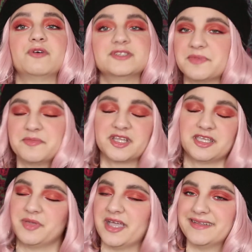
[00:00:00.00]
Always remember to
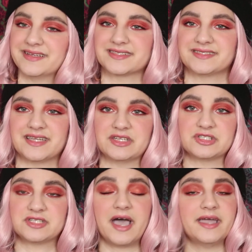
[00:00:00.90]
keep your head, heels, and
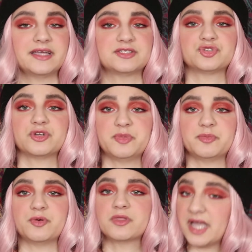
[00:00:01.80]
standards high, and to treat
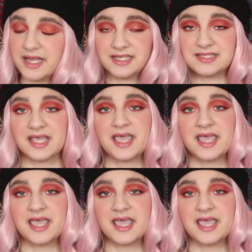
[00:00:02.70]
people with kindness.